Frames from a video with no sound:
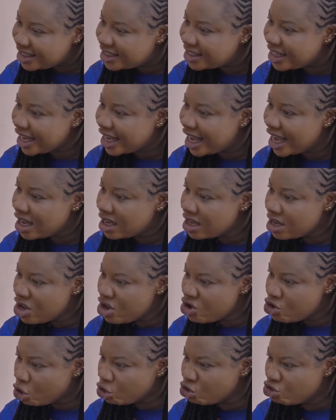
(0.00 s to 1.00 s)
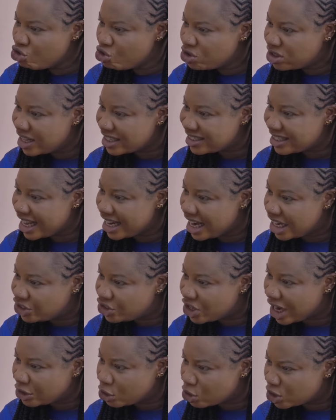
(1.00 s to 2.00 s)
Take your useless
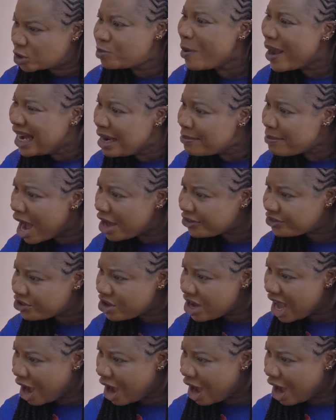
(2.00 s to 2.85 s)
energy and your smelly mouth